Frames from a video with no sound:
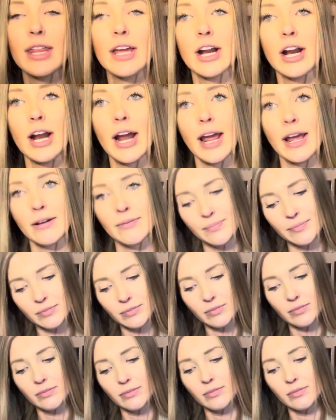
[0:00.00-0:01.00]
A.
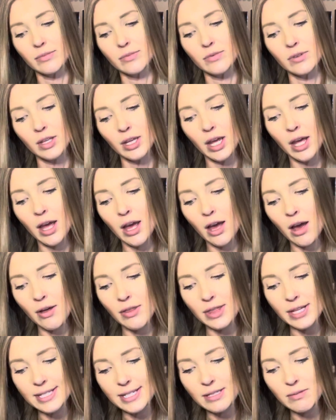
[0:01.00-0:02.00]

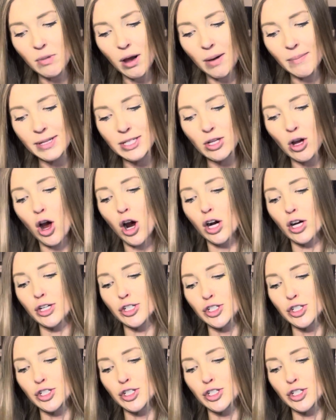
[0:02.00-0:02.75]
This is mommy's R.